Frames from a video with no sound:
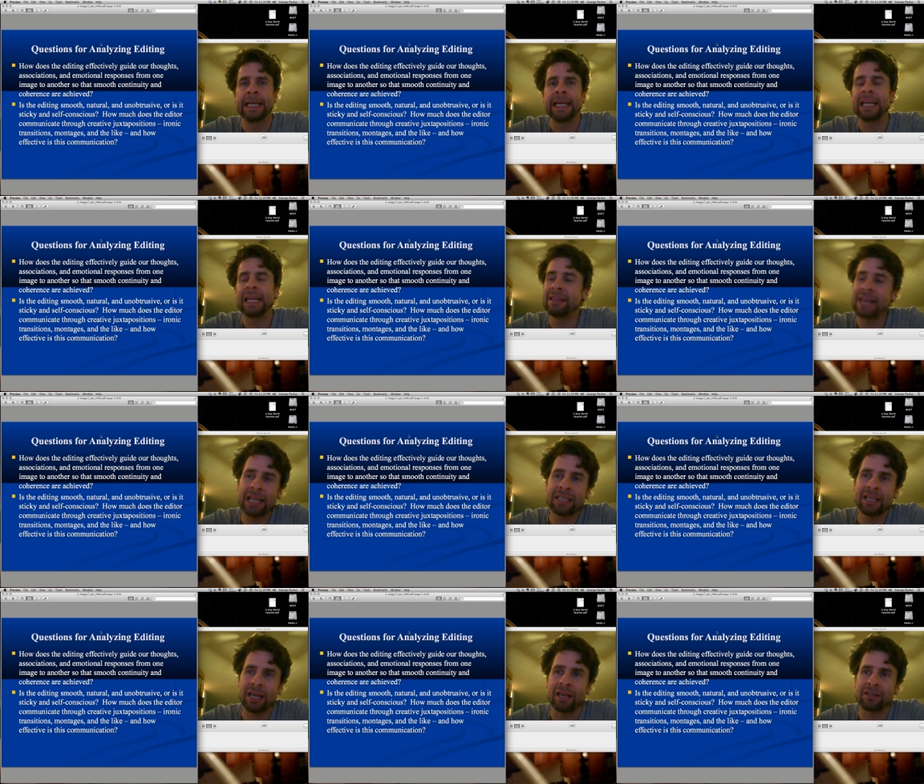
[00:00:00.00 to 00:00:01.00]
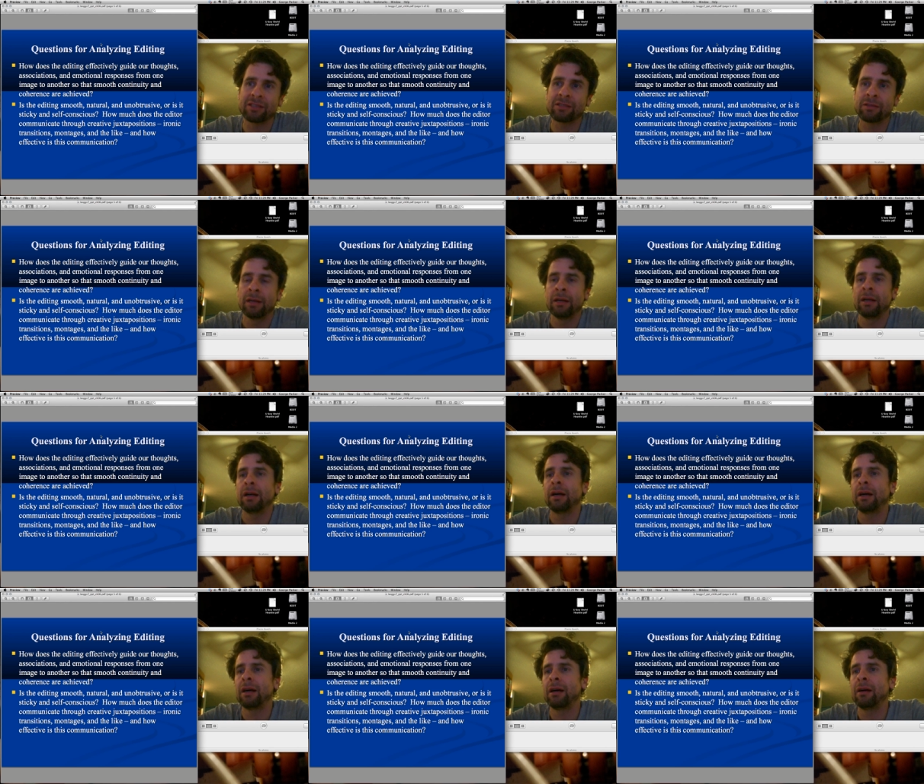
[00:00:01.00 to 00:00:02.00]
And in that case,
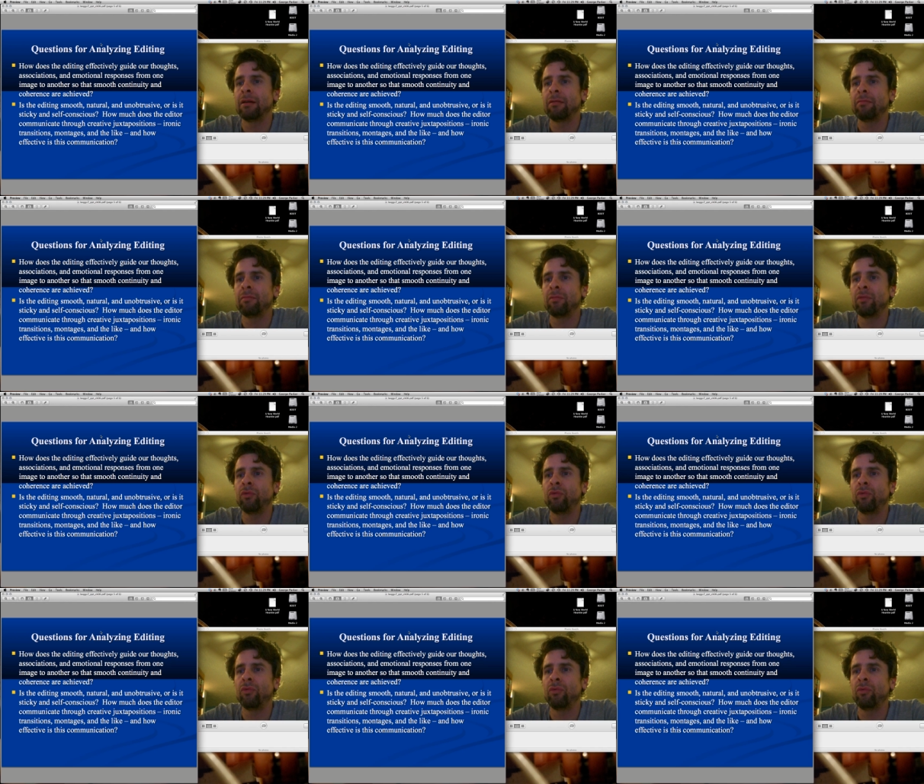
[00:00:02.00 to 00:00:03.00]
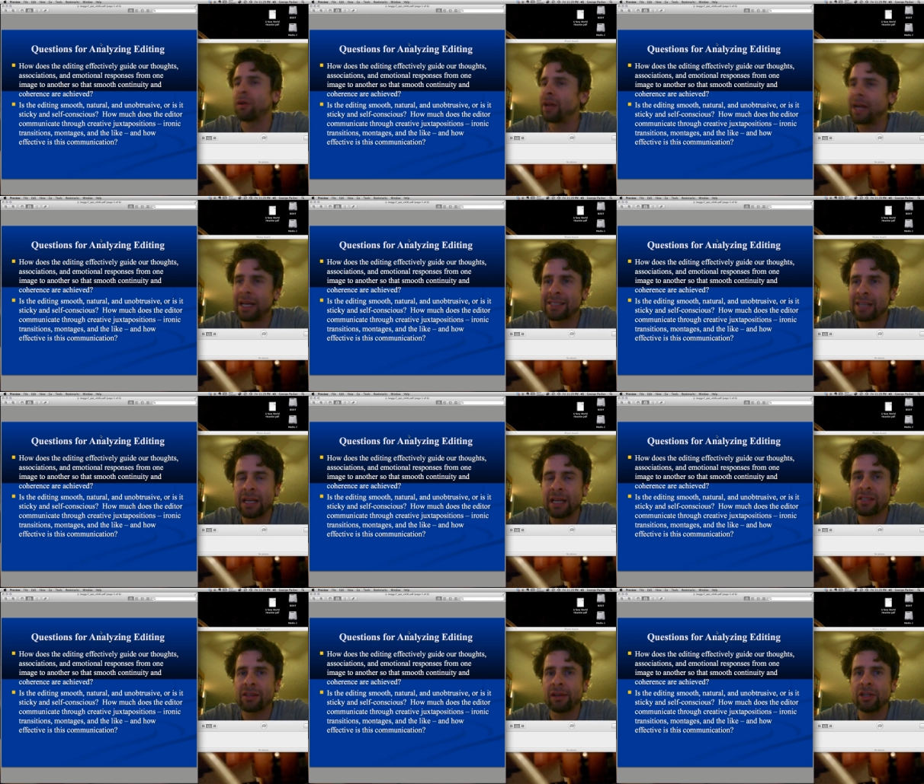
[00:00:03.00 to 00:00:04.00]
it's not
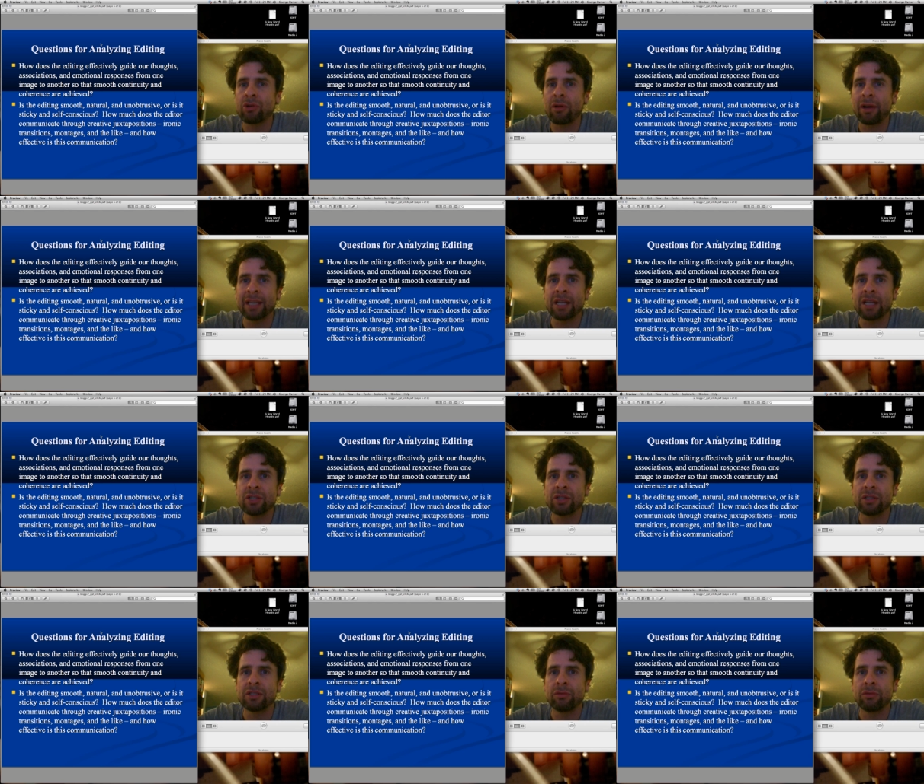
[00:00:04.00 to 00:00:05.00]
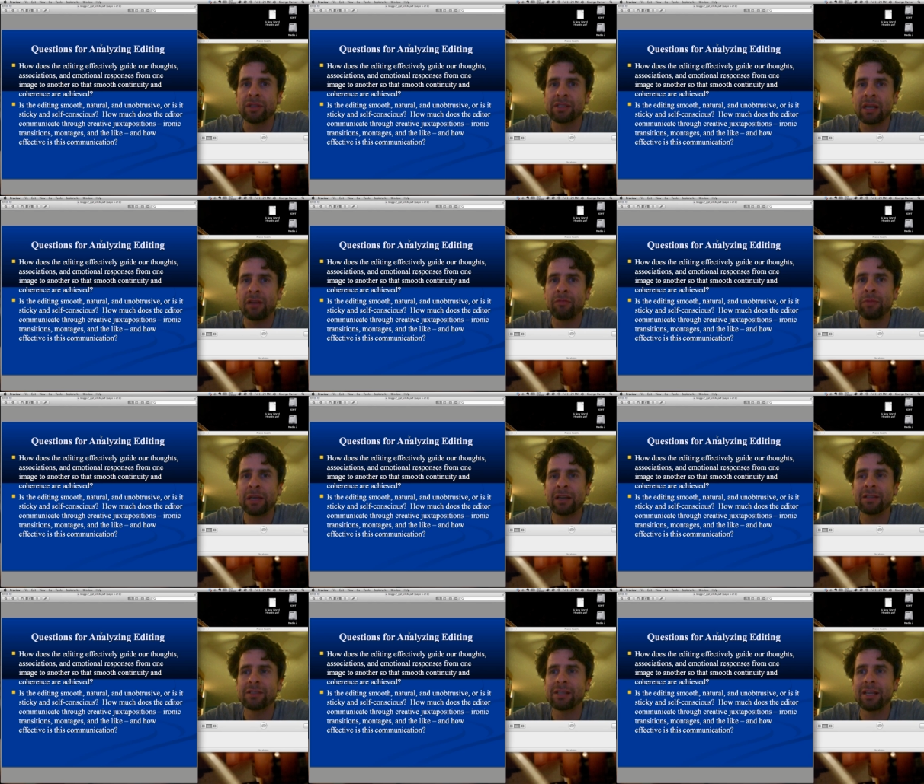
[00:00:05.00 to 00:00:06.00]
necessarily drawing attention to itself
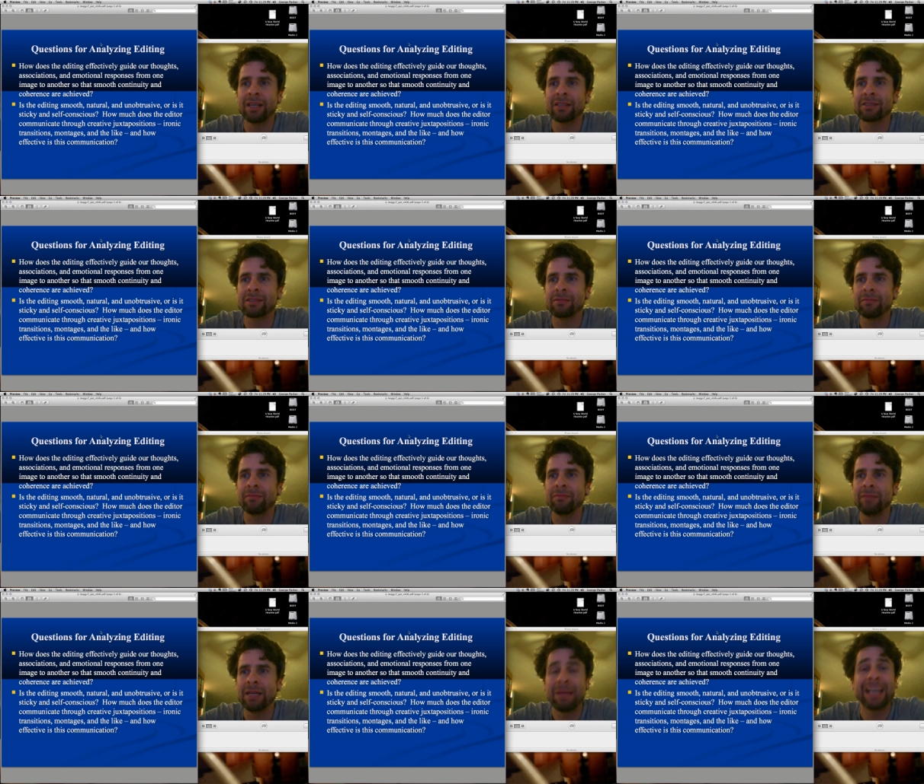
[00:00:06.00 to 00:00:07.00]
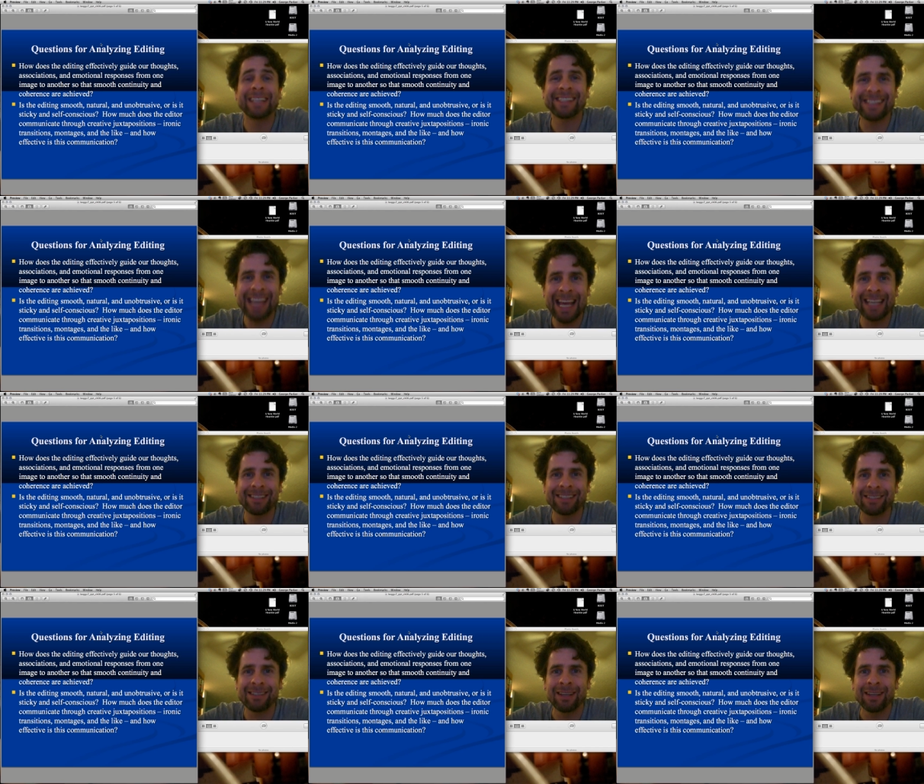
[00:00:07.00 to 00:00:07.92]
because it makes sense